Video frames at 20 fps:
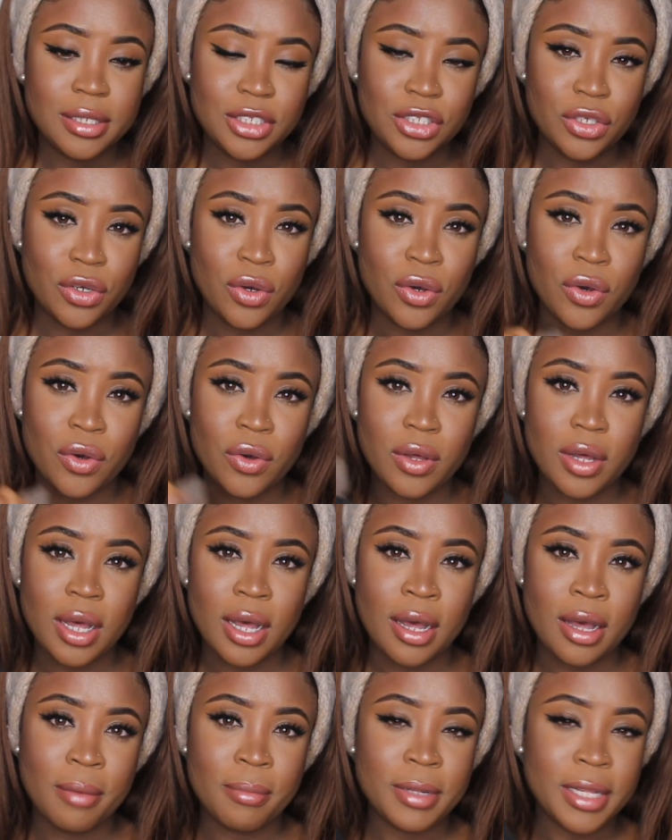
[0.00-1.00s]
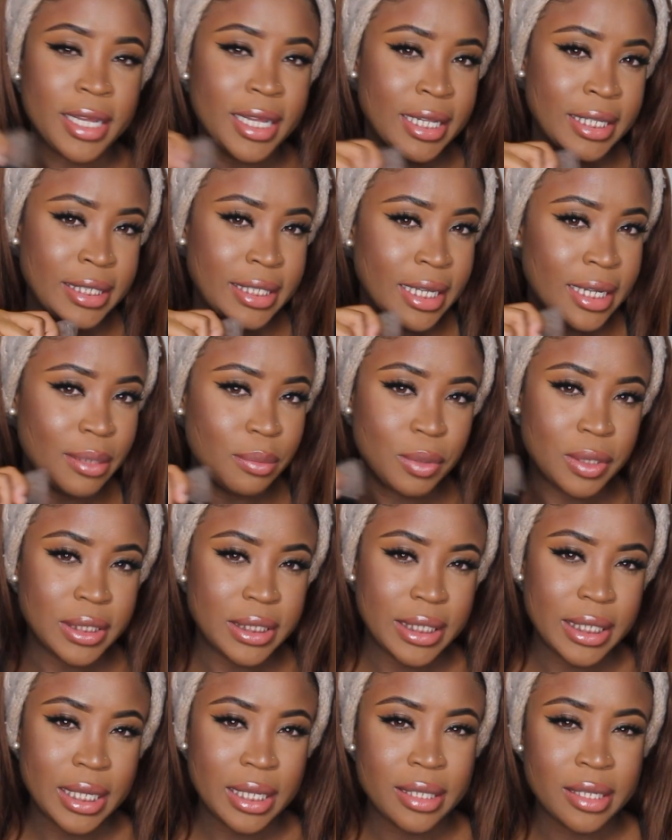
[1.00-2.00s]
So like I said, once
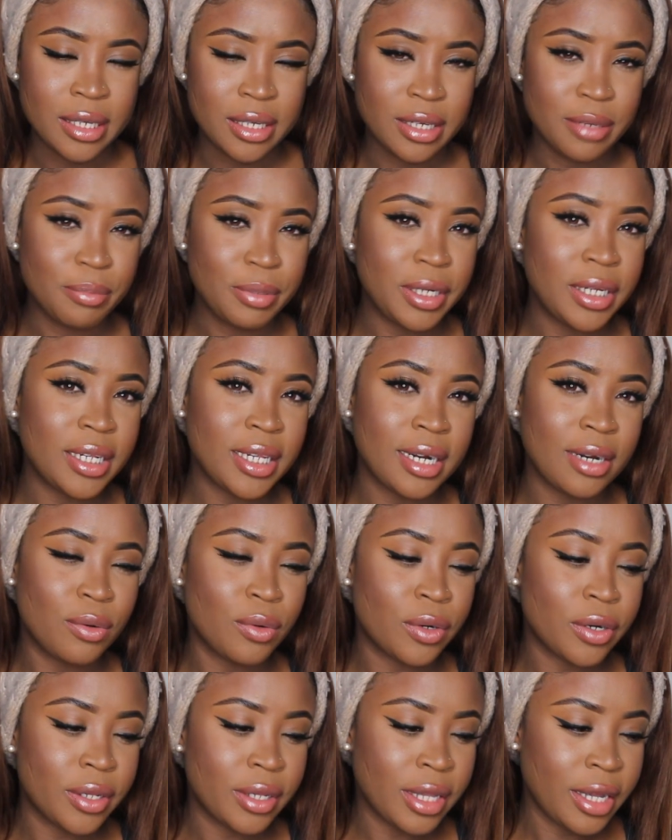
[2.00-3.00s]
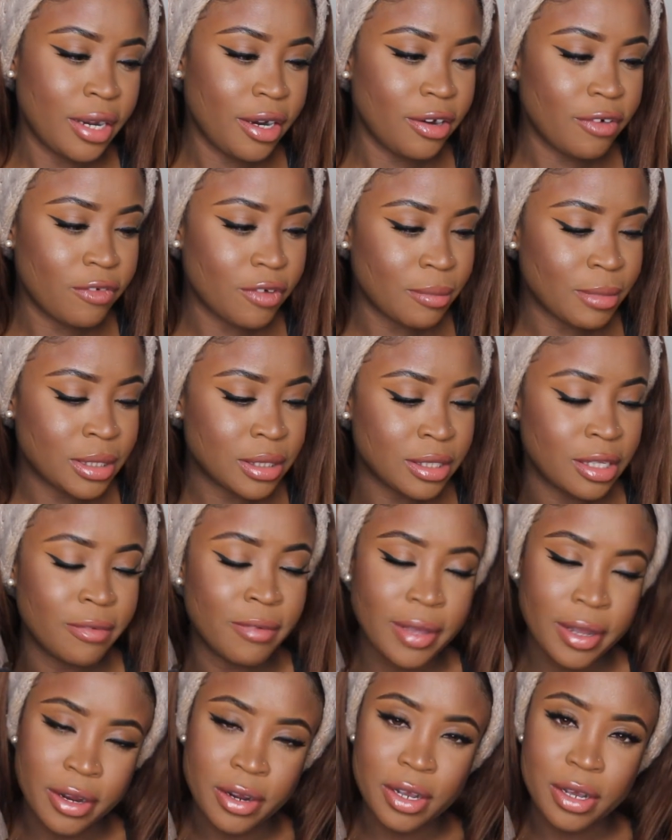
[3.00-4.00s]
again, the company that I ordered the hair from is
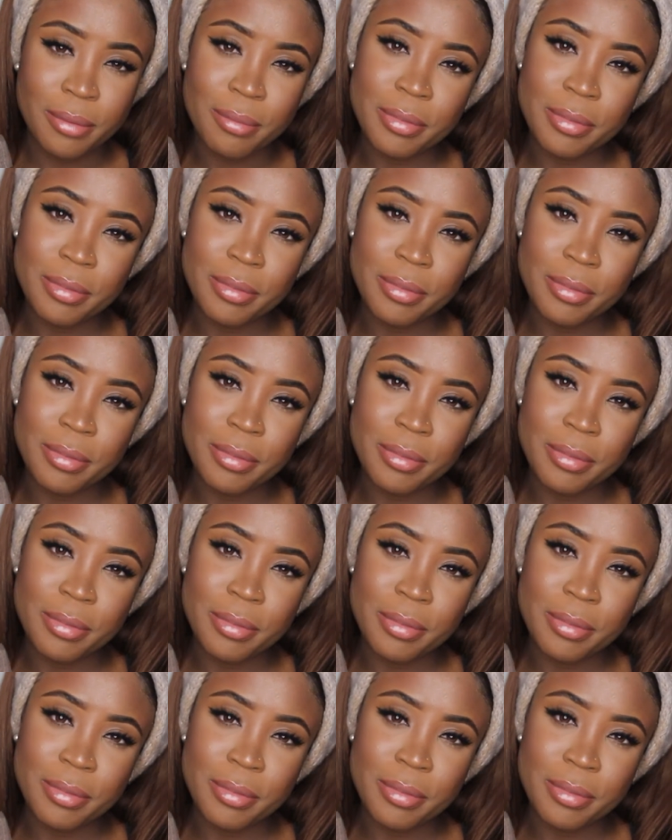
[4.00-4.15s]
Luvin Hair